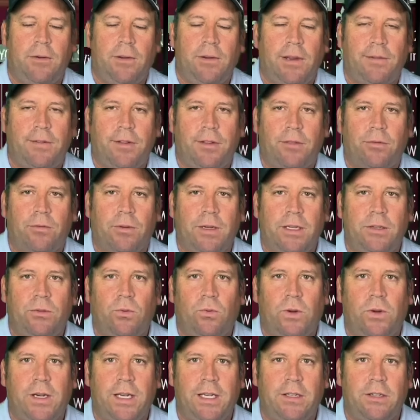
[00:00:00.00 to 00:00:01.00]
we have a
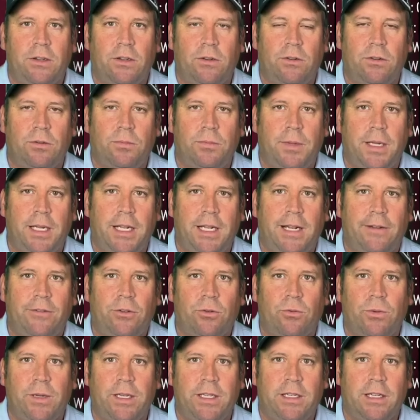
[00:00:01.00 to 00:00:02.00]
320 total bet
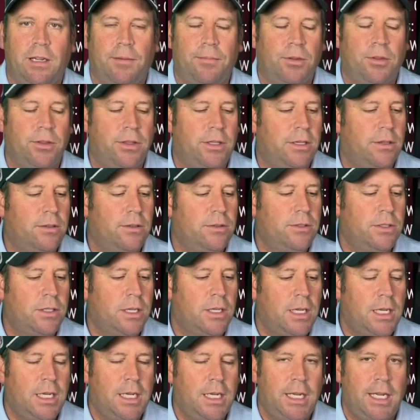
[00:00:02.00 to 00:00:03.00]
after we doubled those.
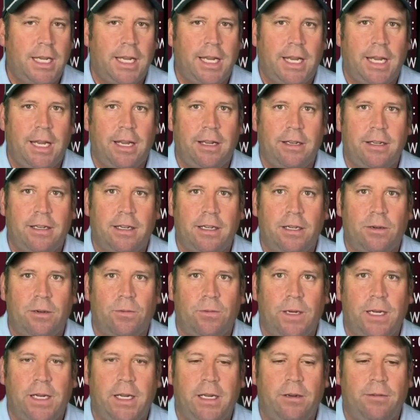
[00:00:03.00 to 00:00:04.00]
And uh, here
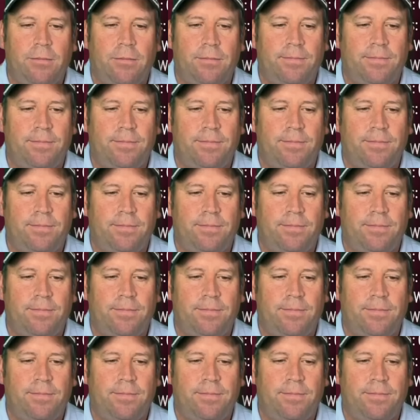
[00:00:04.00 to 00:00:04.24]
we go.